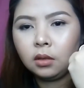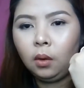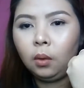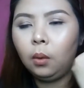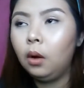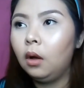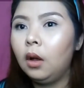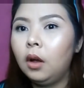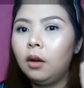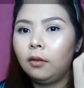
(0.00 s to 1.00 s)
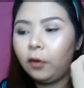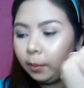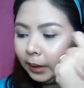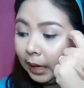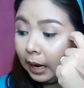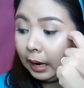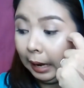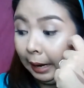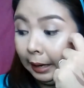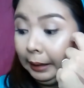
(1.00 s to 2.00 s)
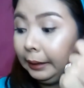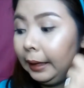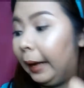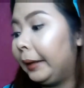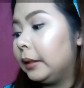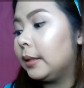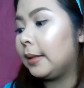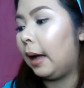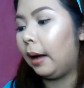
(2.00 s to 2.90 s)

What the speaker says: So, for me lang, guys,